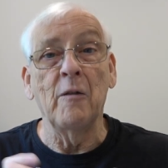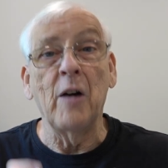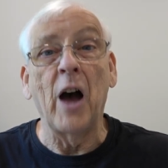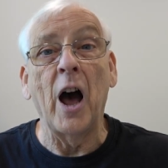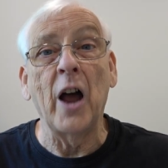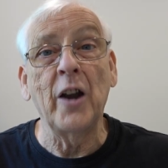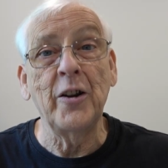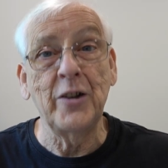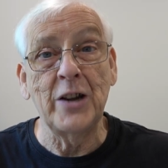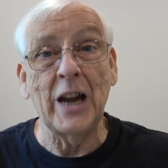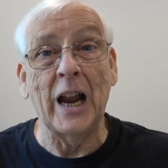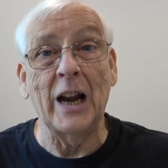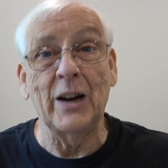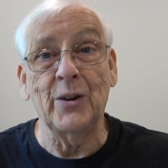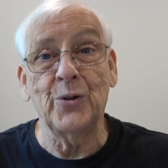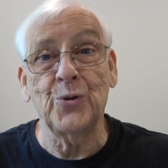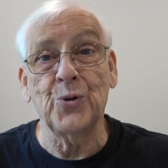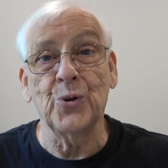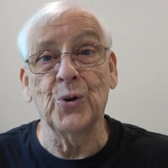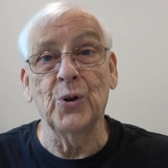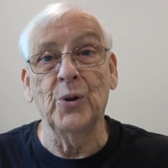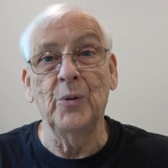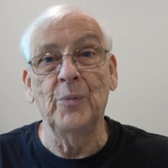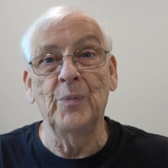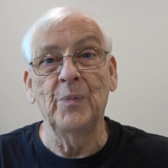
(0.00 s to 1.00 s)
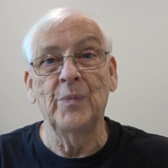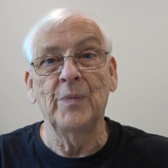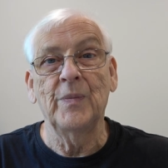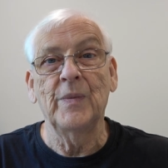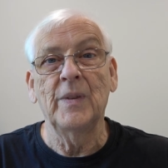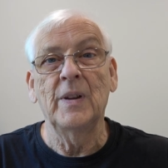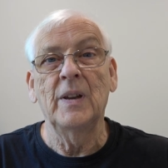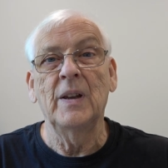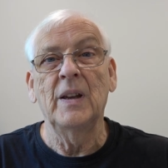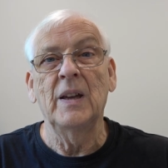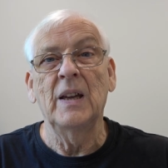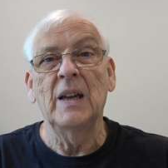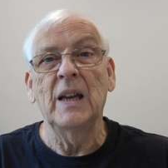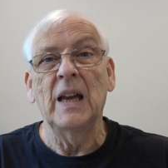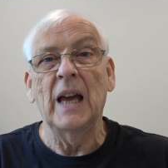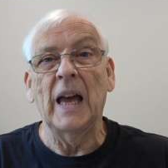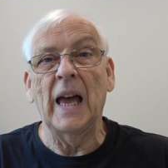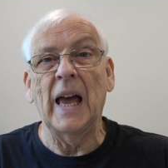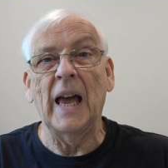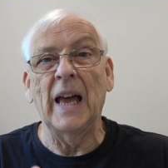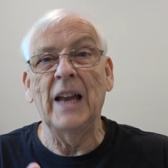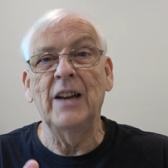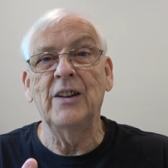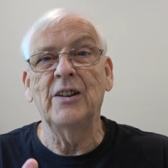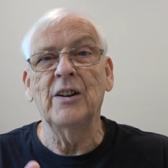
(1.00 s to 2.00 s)
Unnatural
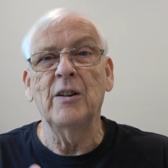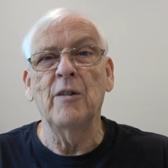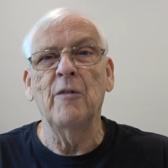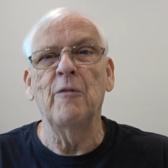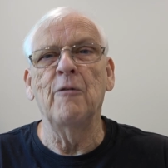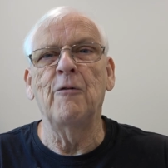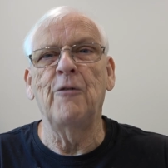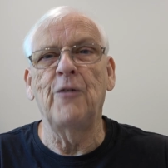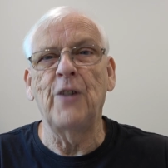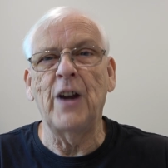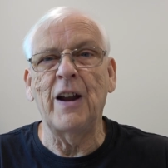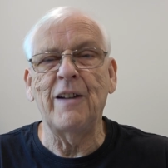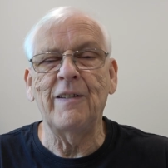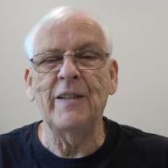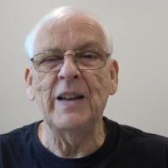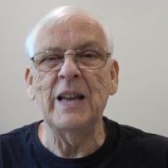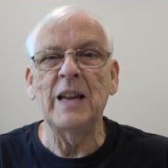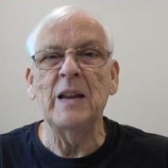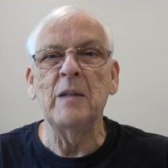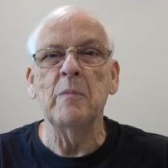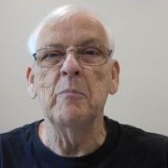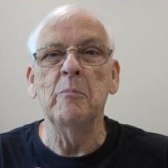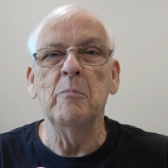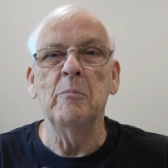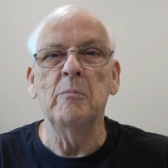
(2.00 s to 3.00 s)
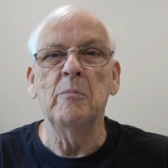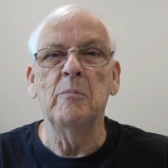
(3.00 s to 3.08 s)
and very,